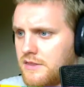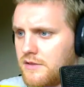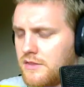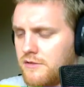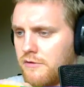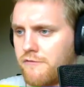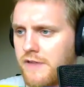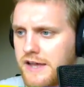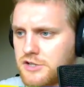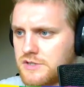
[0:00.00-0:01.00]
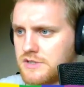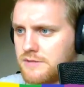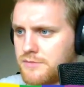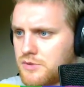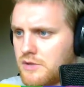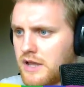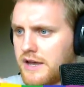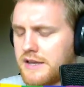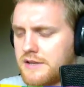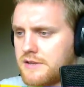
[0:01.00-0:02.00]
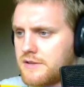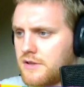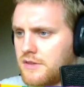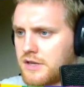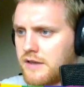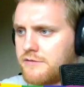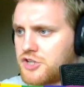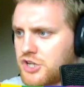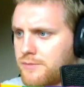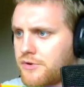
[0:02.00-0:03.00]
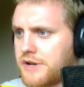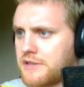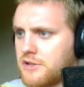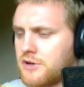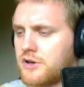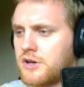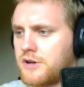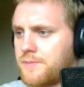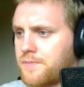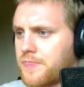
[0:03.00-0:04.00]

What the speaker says: The reflections of the moonlight, the kind of shimmering look.